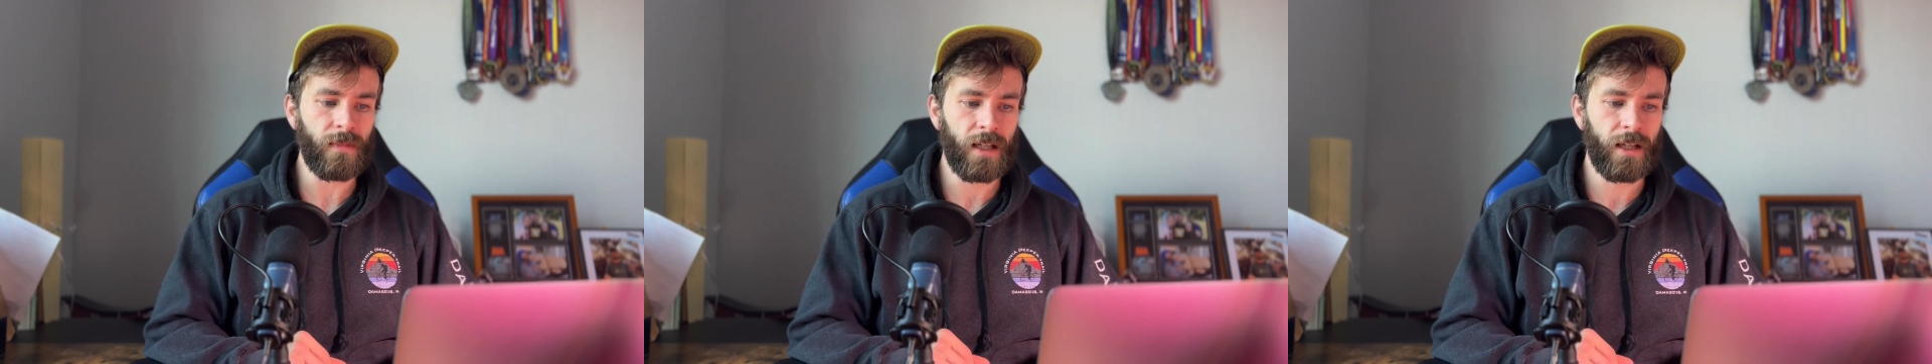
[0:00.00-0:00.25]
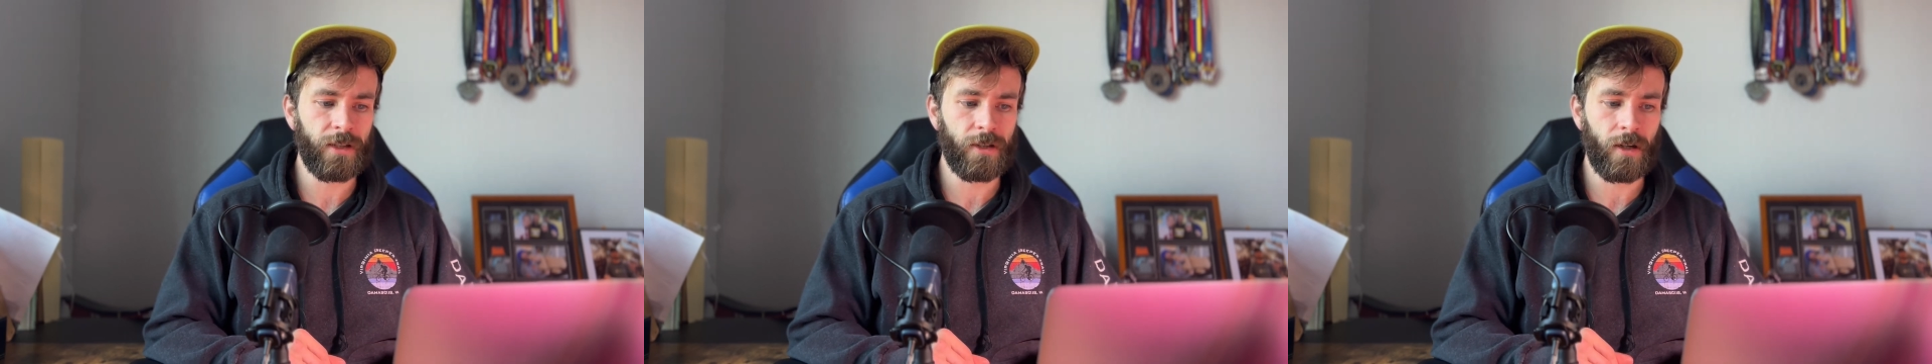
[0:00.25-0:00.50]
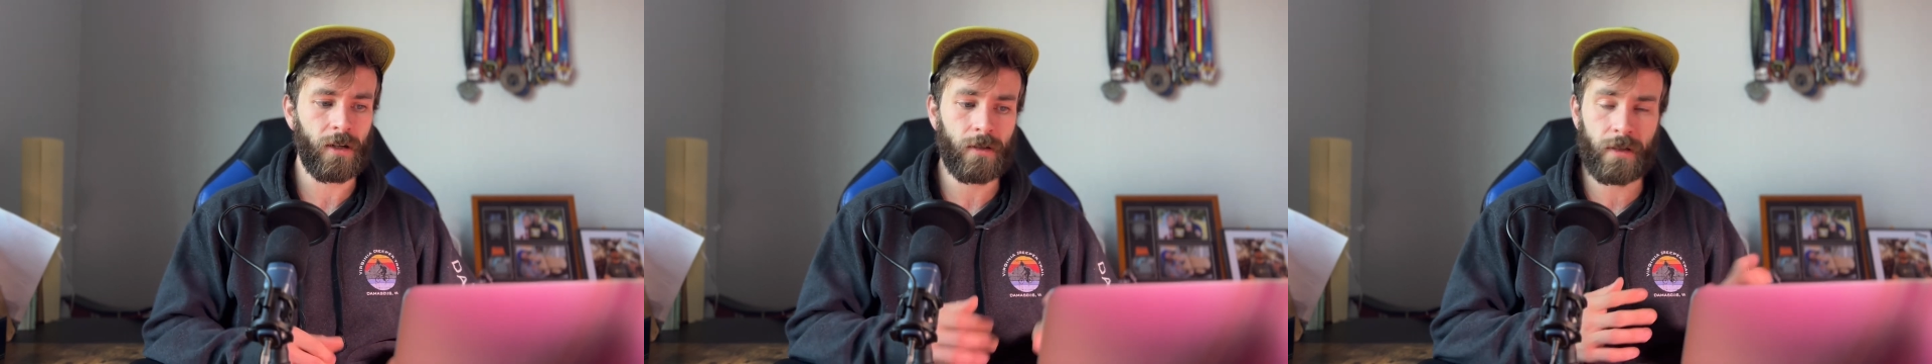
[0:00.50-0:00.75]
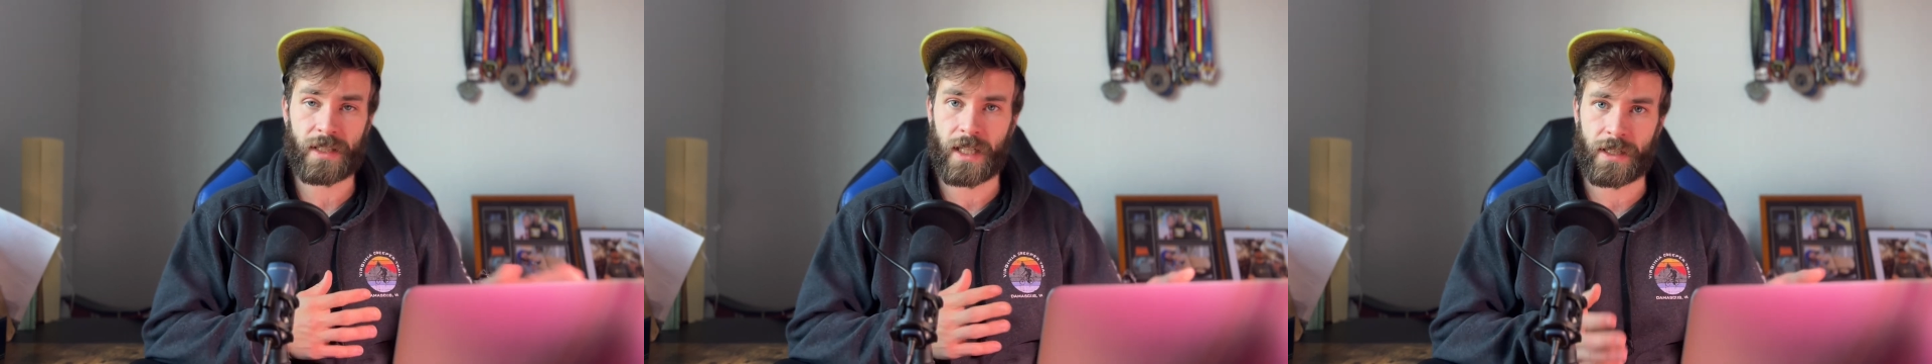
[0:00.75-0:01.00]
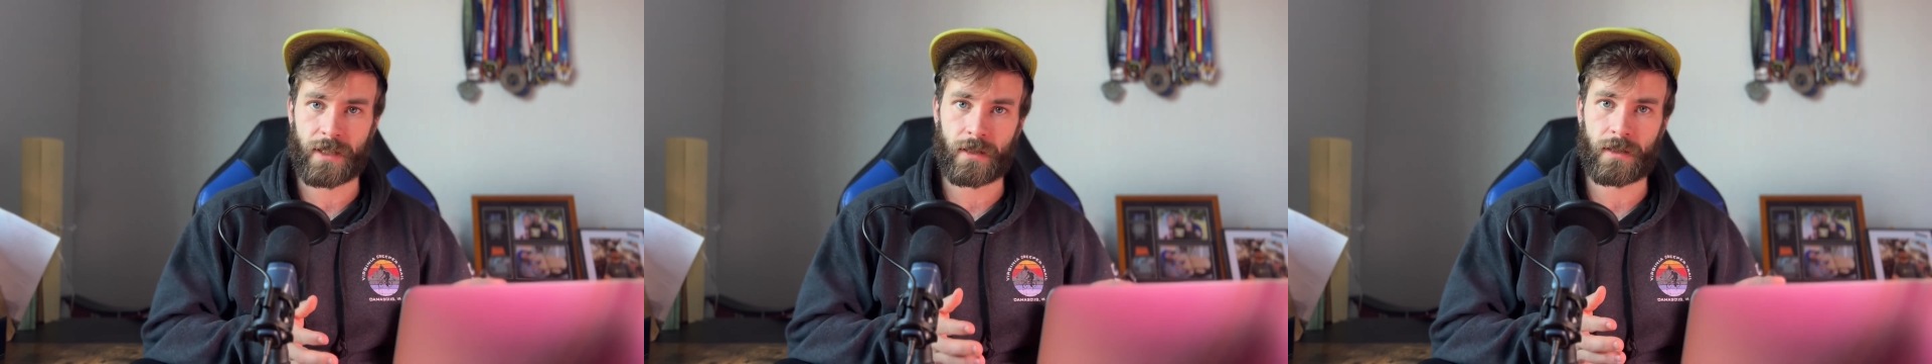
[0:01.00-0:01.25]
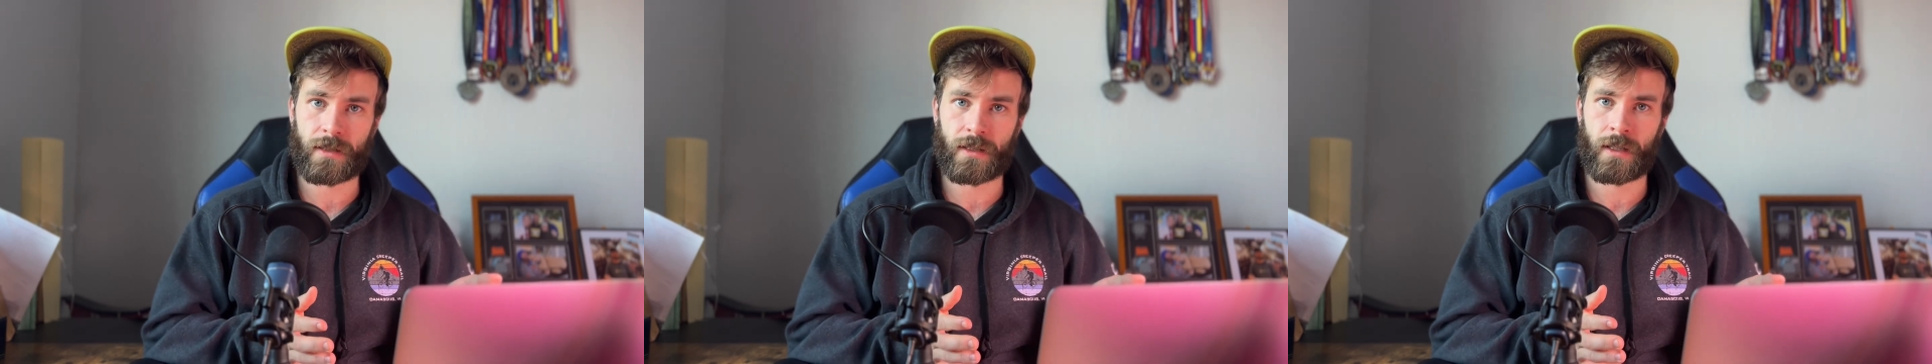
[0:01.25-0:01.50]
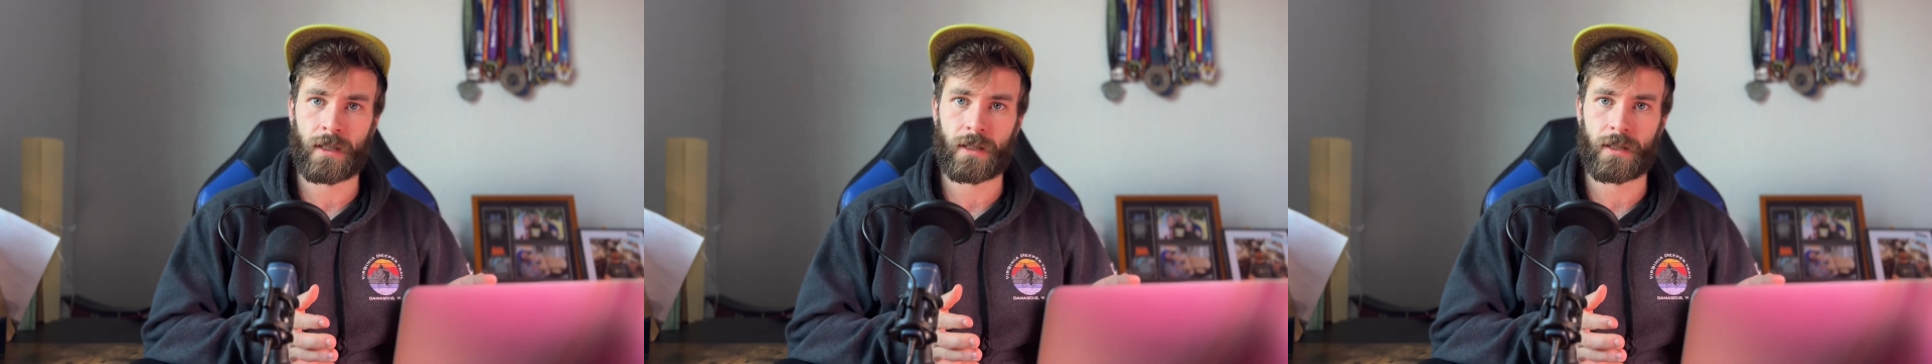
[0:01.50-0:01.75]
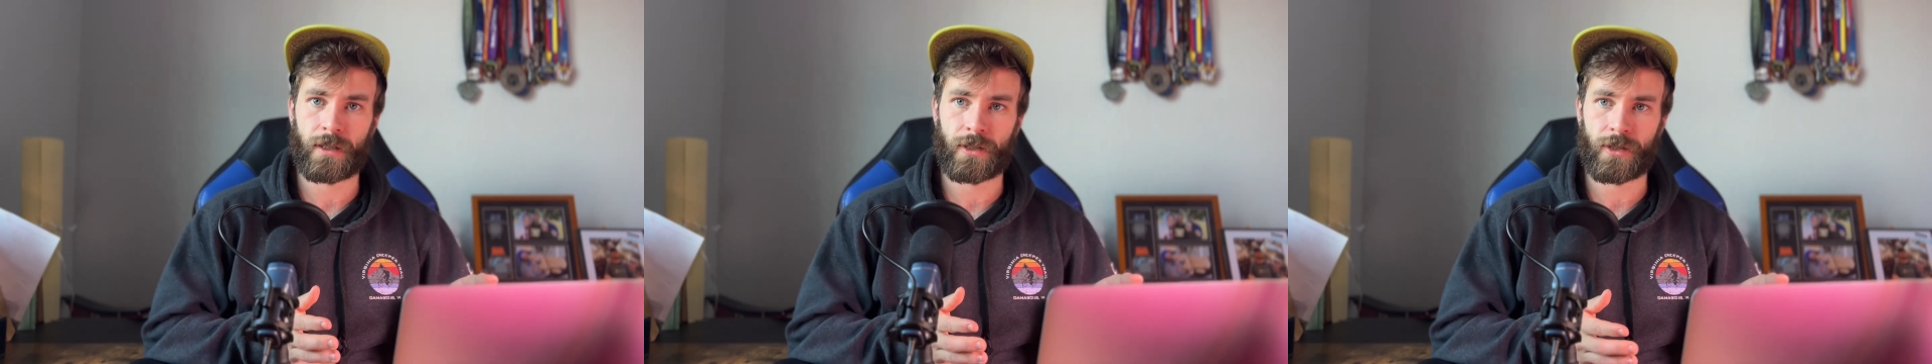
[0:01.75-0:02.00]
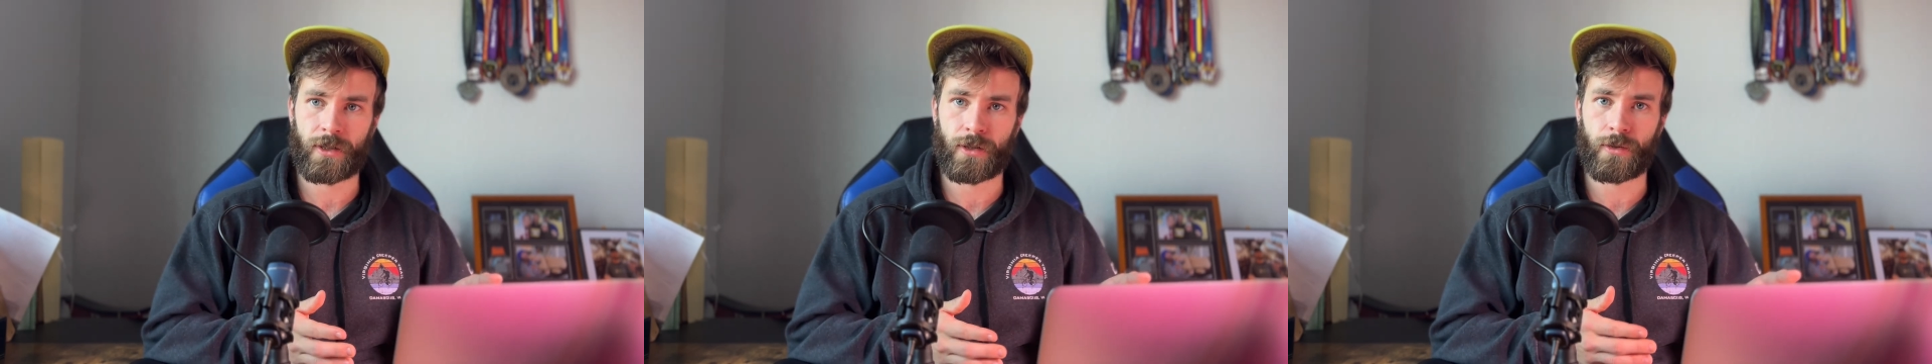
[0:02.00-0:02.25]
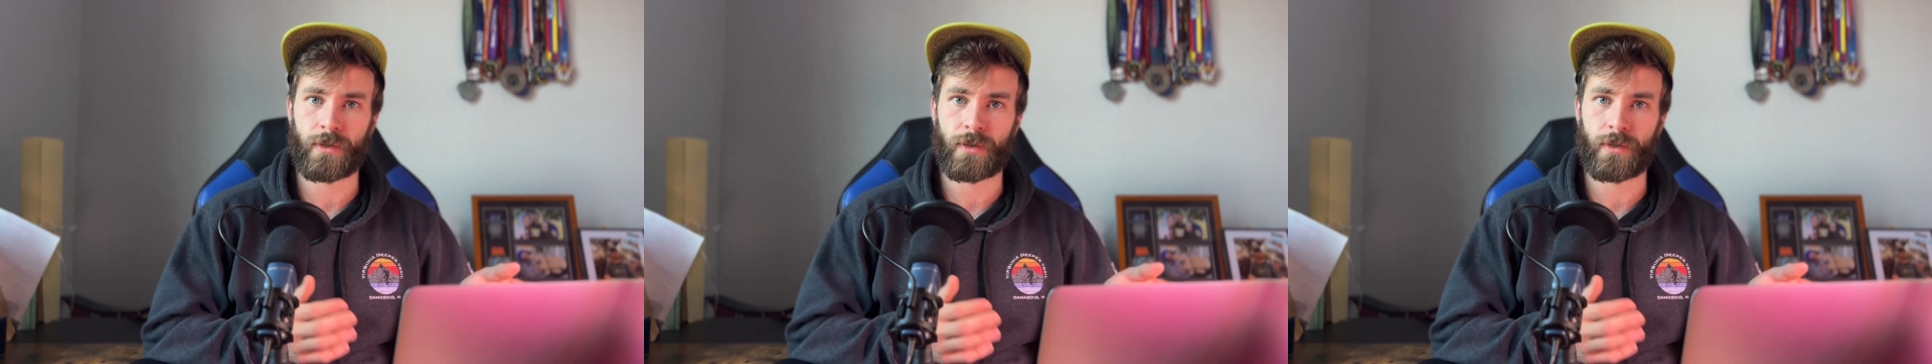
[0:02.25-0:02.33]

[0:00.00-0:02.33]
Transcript: In your harder sessions, you